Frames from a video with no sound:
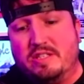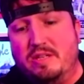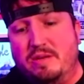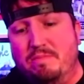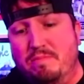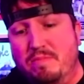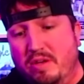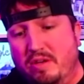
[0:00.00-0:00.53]

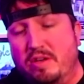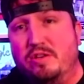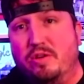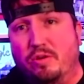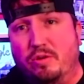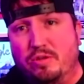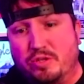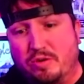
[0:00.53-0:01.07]
million
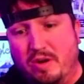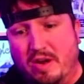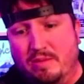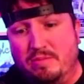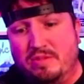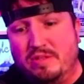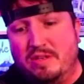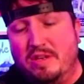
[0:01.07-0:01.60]
total streams,